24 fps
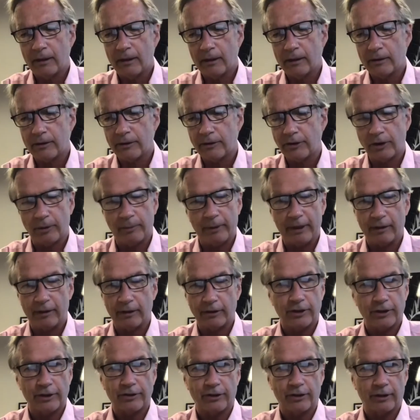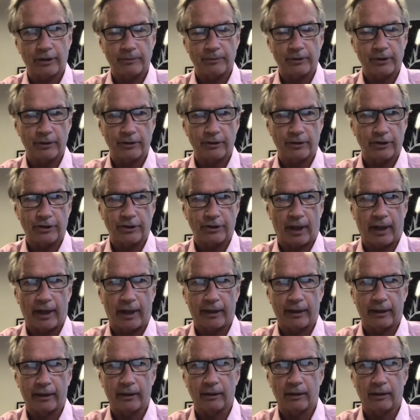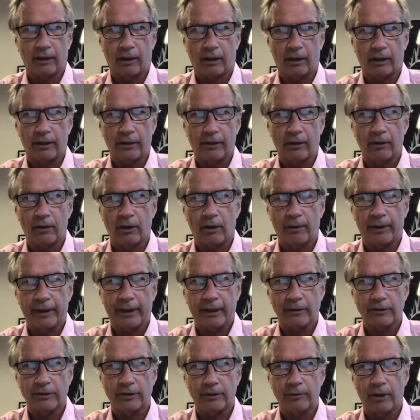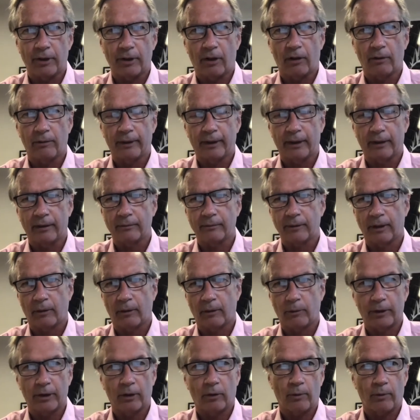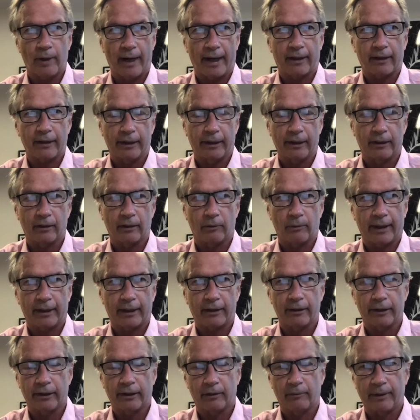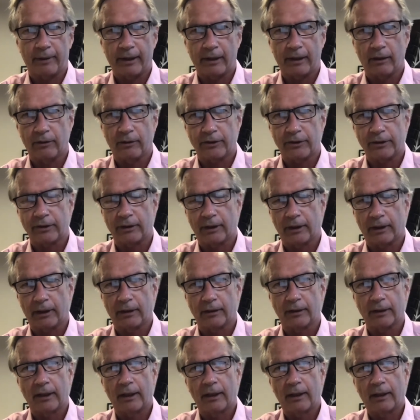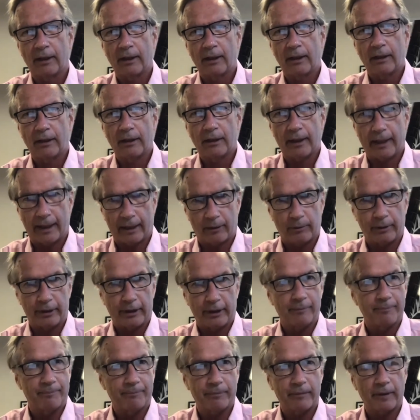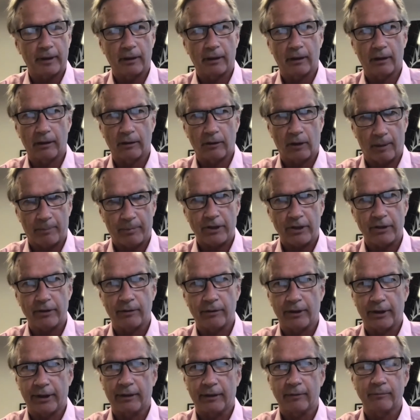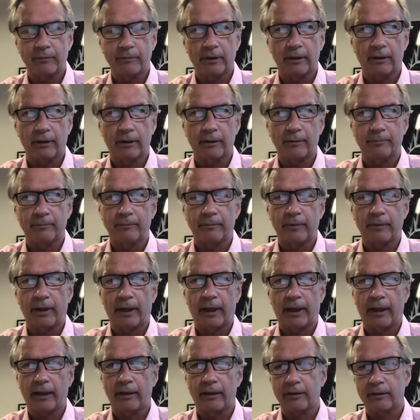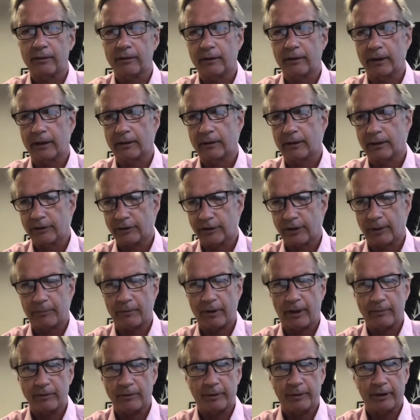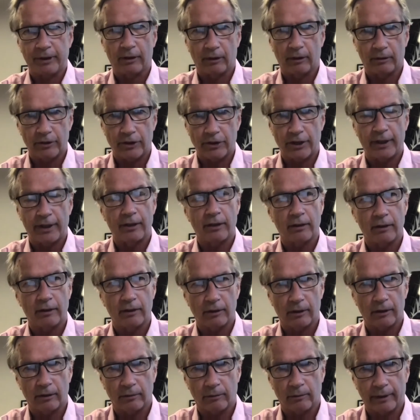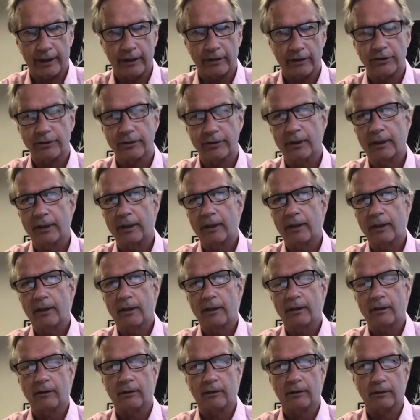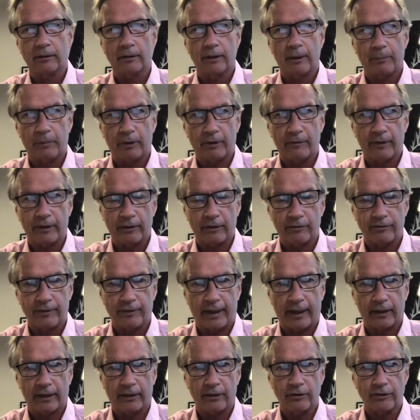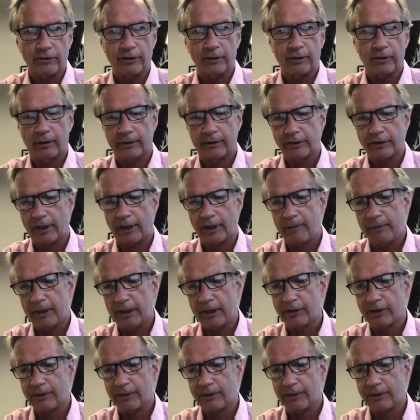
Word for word: so many of the systems in society are undergoing, as you know, a, a real reckoning, a reckoning around uh, equity, uh, opportunity, um, and it can sometimes be along gender, along race, along a number of other factors, and all this. How much